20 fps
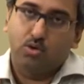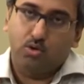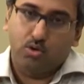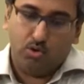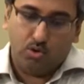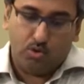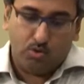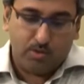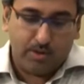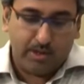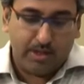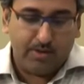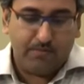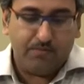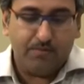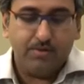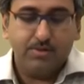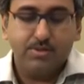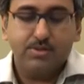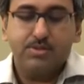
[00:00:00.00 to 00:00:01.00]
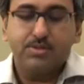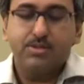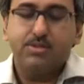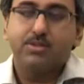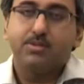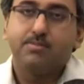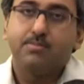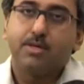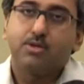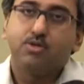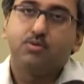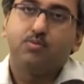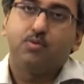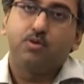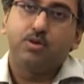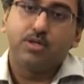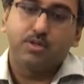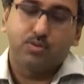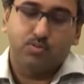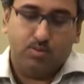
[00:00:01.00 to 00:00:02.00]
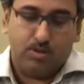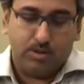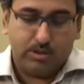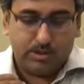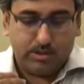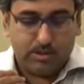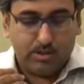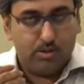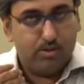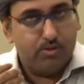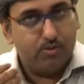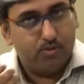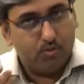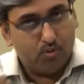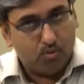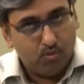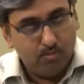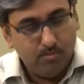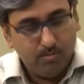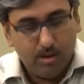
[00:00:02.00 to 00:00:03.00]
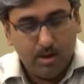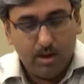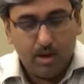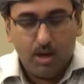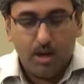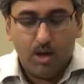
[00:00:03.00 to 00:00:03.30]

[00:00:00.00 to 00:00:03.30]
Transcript: colonia, for instance, the metropolis was Rome,